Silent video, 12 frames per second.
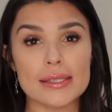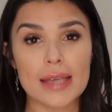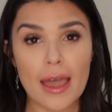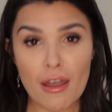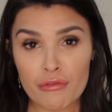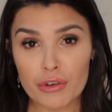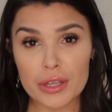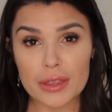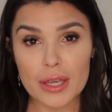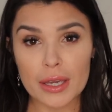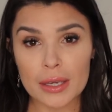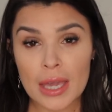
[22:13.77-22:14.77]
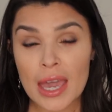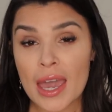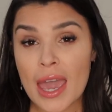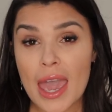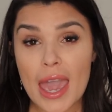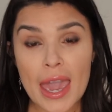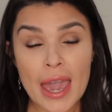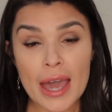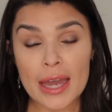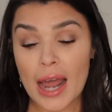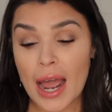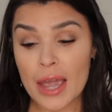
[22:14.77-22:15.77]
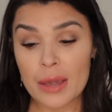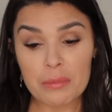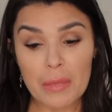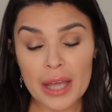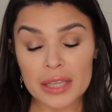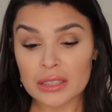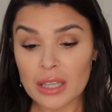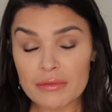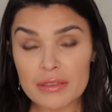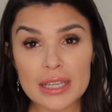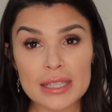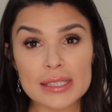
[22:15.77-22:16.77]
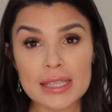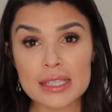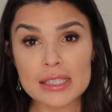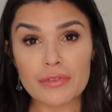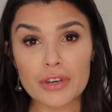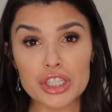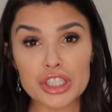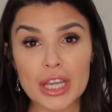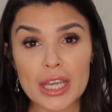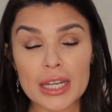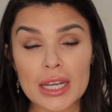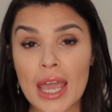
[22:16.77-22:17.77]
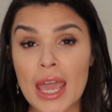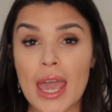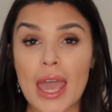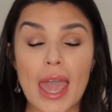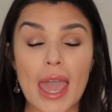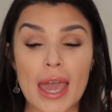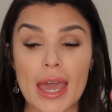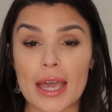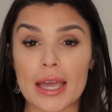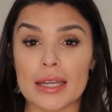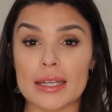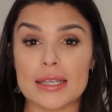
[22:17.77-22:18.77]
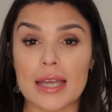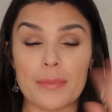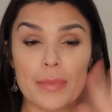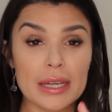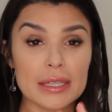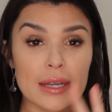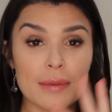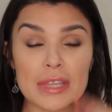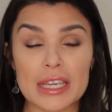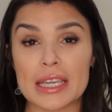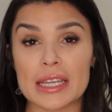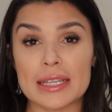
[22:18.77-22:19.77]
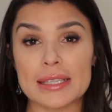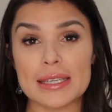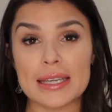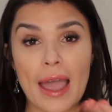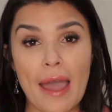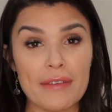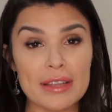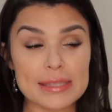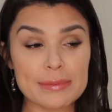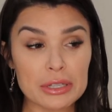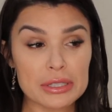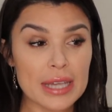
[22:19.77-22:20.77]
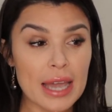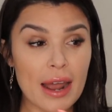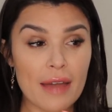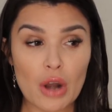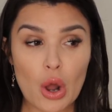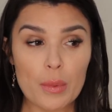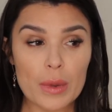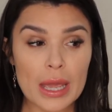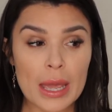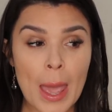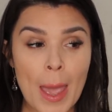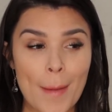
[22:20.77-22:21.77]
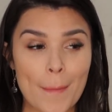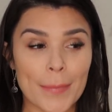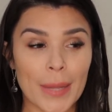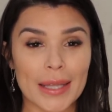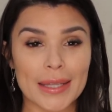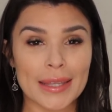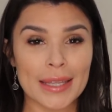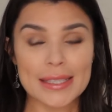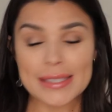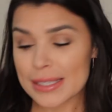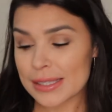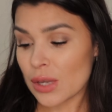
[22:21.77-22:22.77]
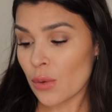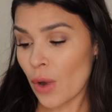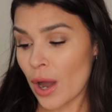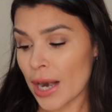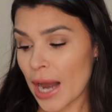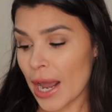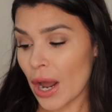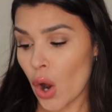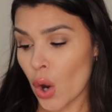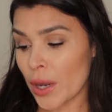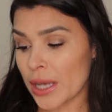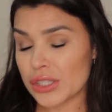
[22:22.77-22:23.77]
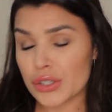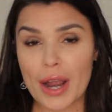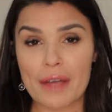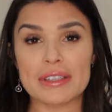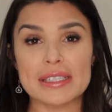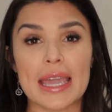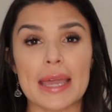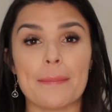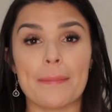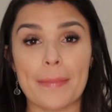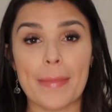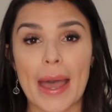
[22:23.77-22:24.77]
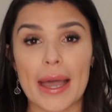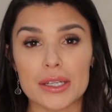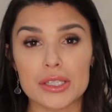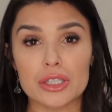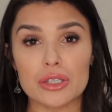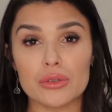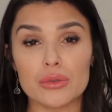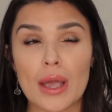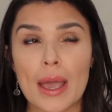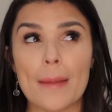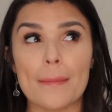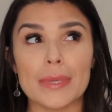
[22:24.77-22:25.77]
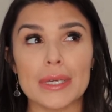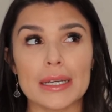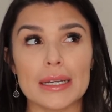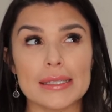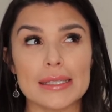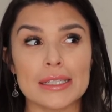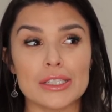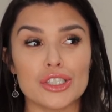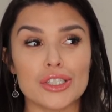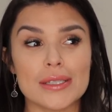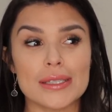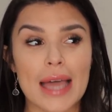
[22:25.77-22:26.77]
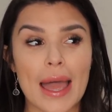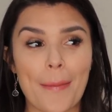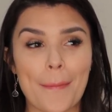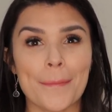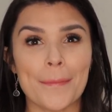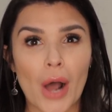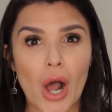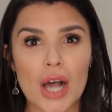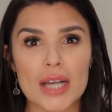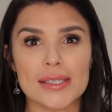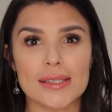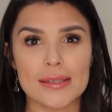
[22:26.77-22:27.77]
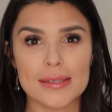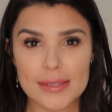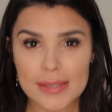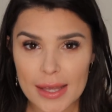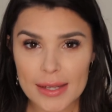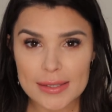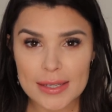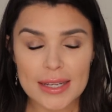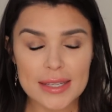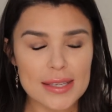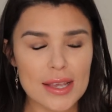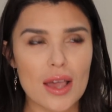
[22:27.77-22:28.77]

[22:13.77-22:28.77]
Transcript: everything. And I love the intense version, and I picked up the EDT. I haven't smelled it yet. I haven't opened it, but this is the one I always gravitate back to because it's just that boss scent. It's